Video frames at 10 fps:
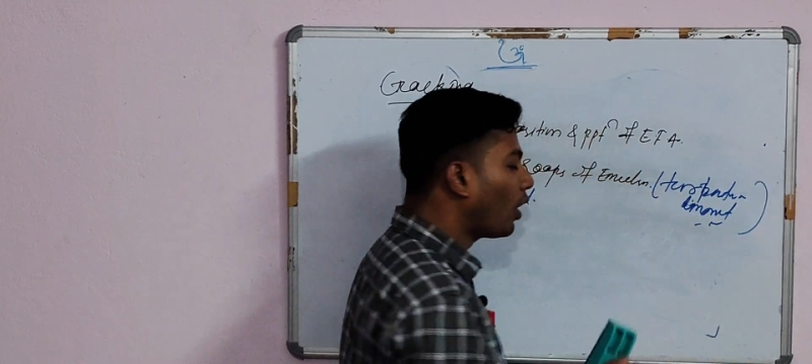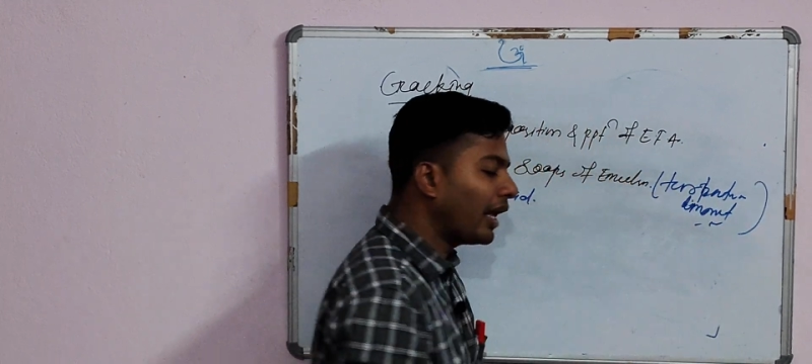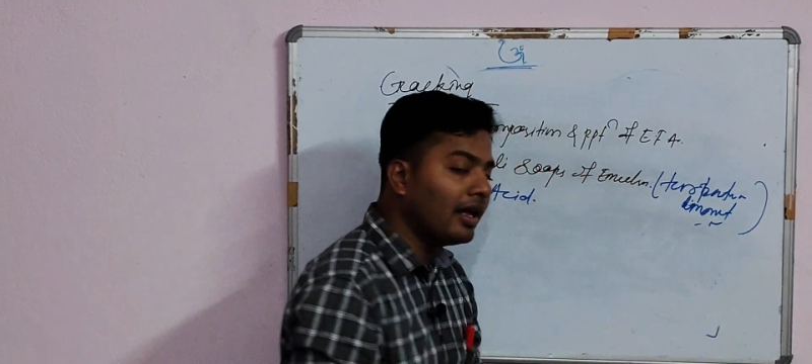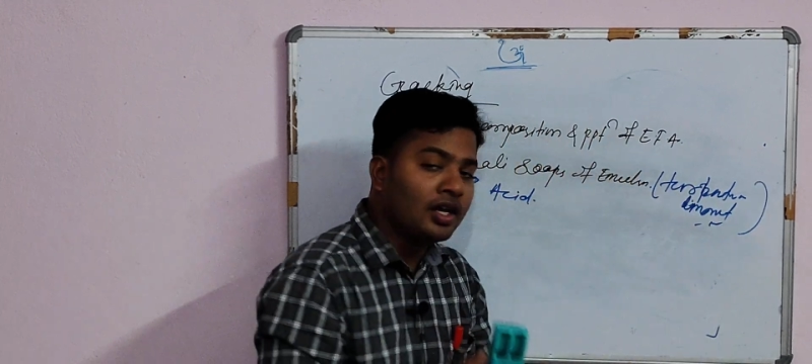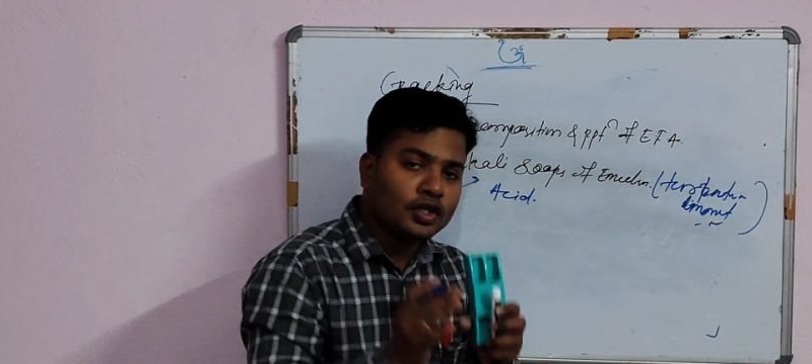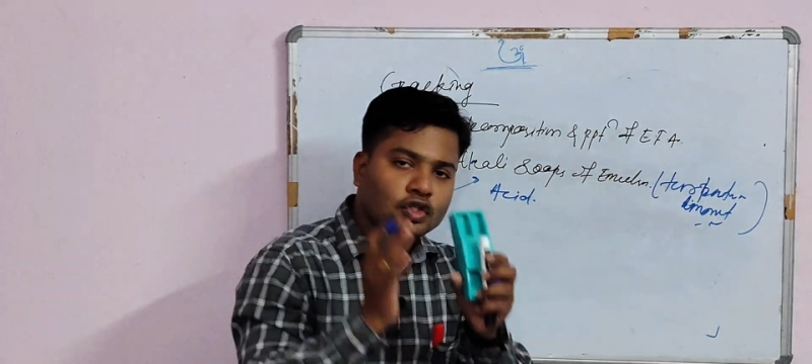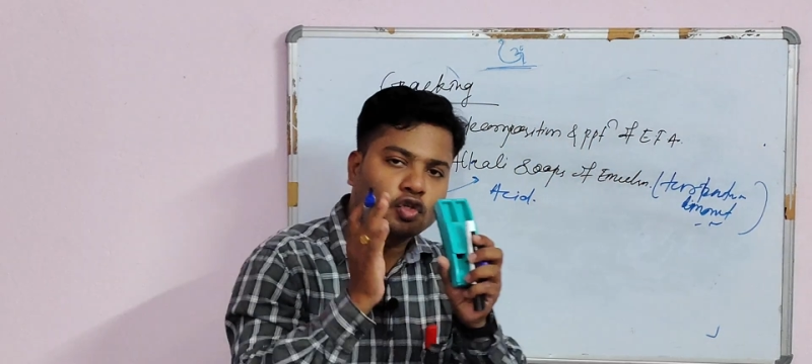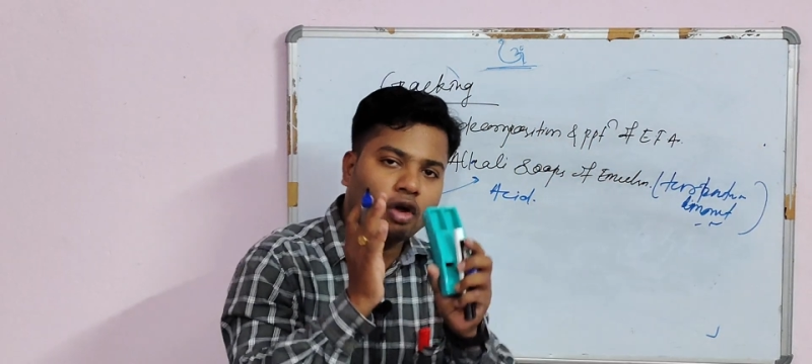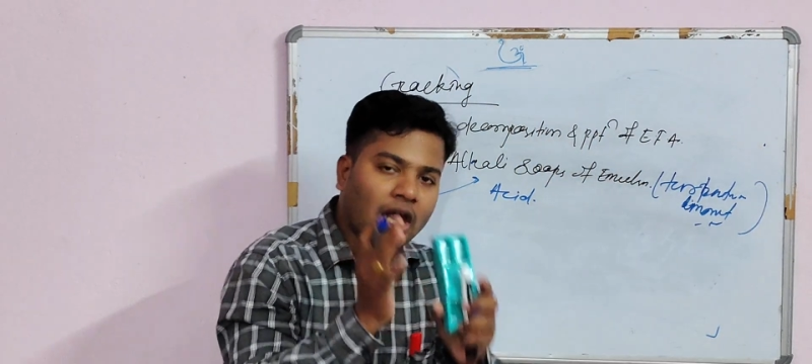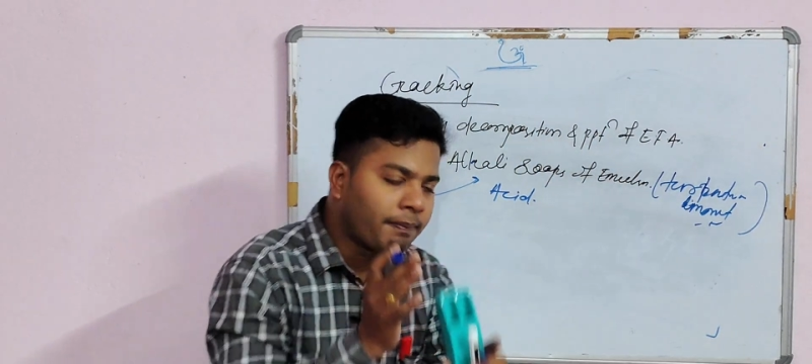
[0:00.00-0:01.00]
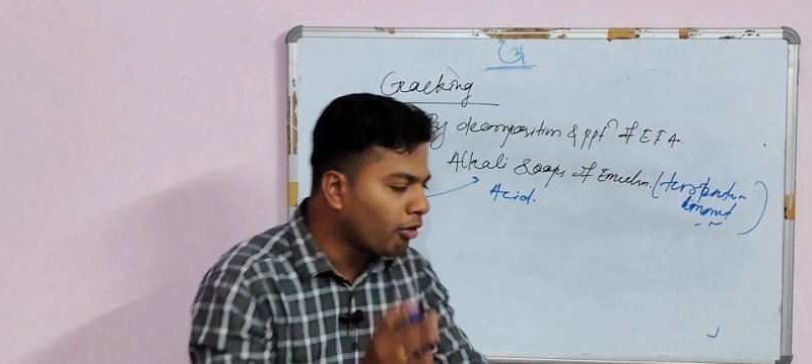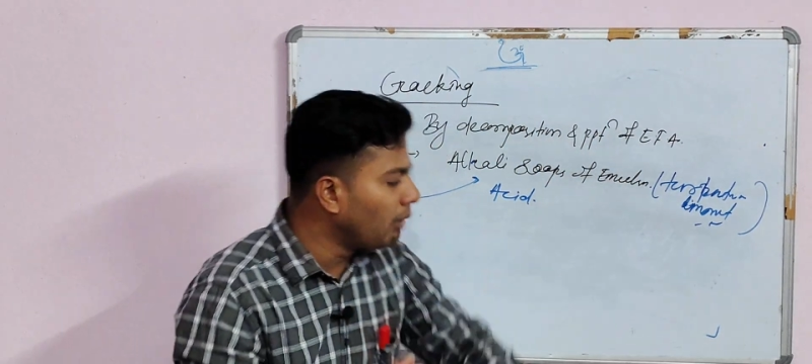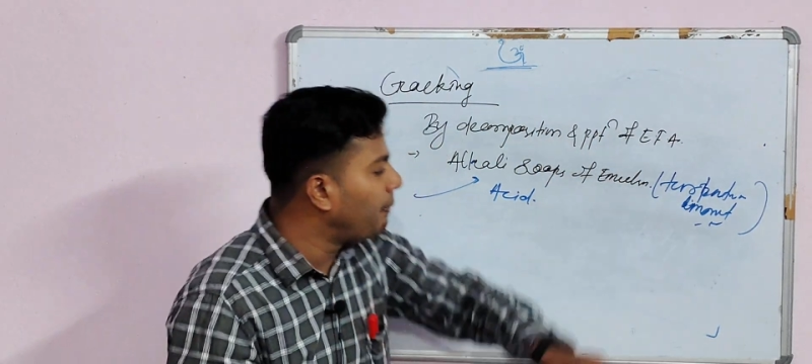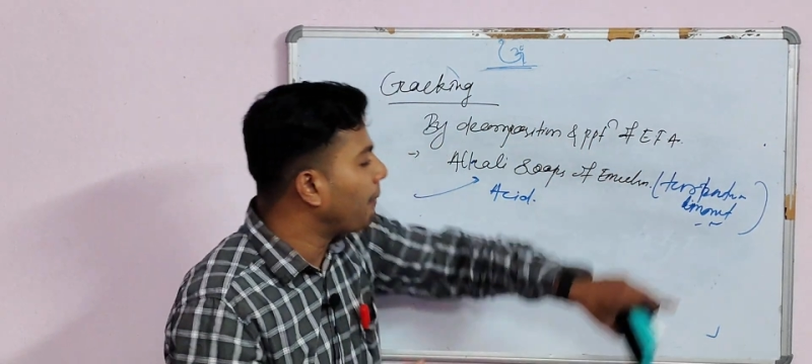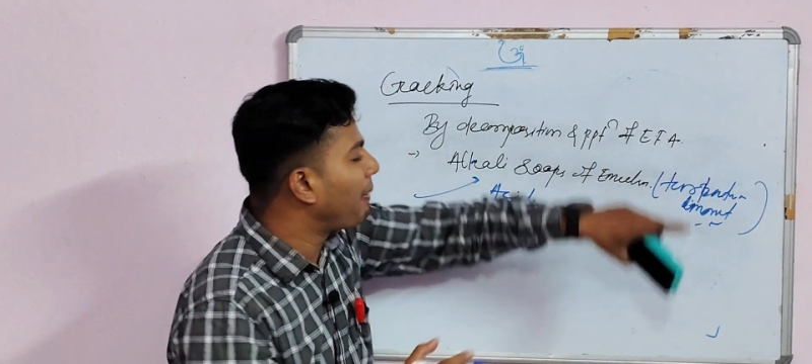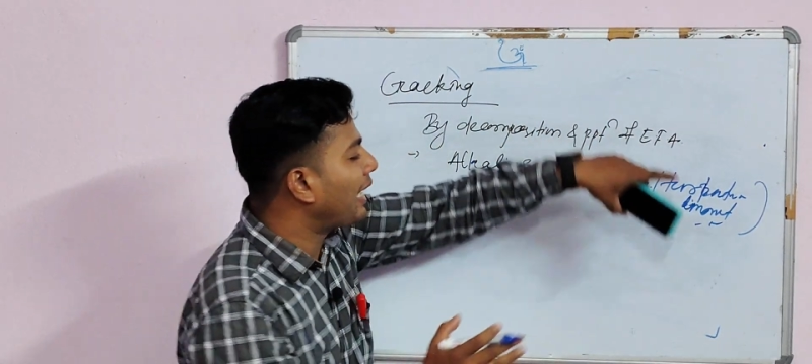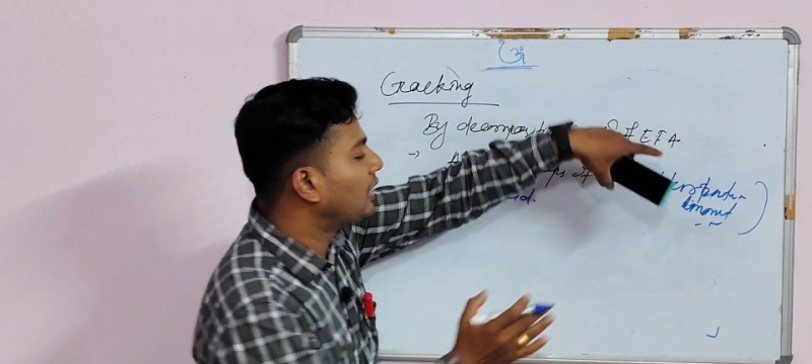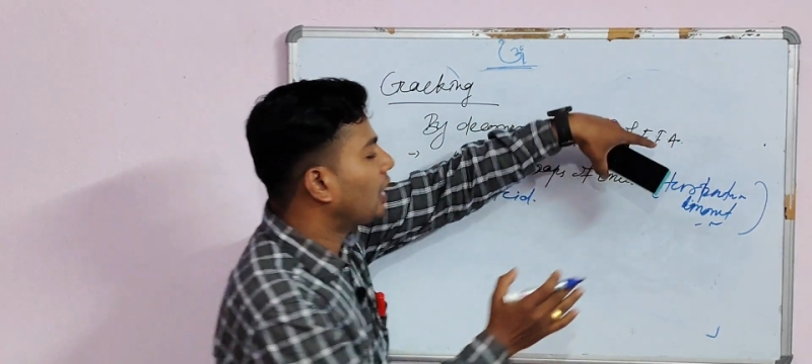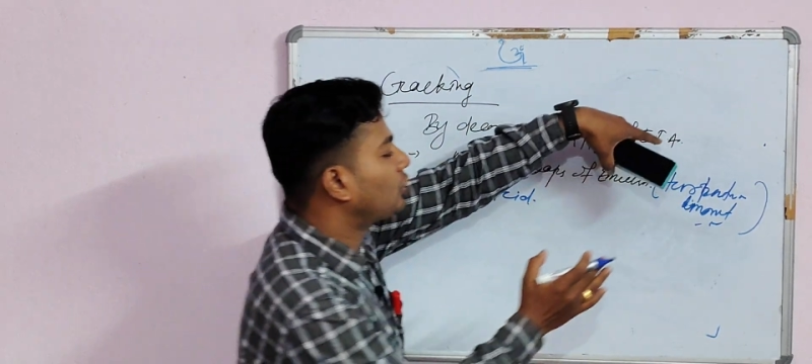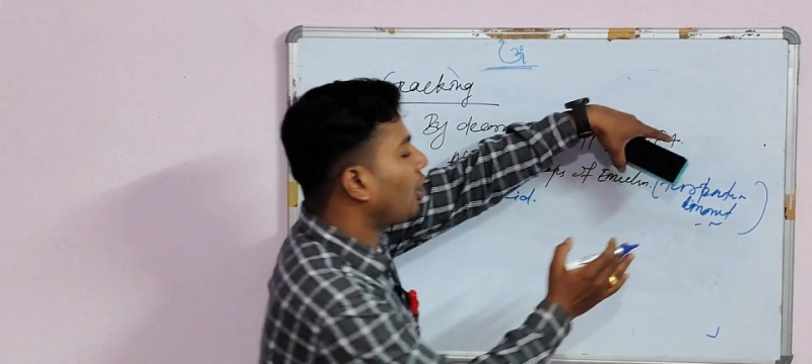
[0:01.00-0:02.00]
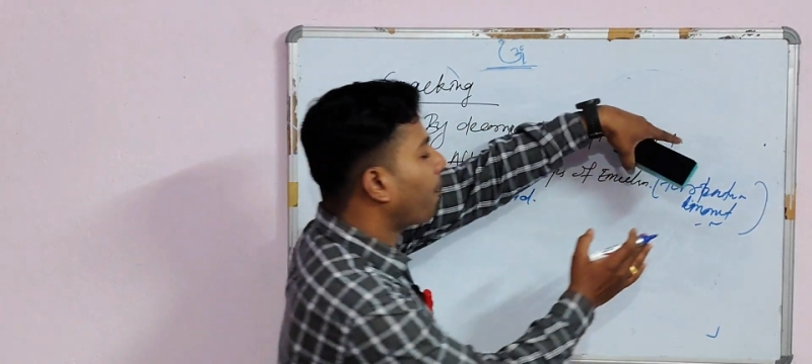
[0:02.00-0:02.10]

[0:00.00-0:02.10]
Okay, so if you will prepare the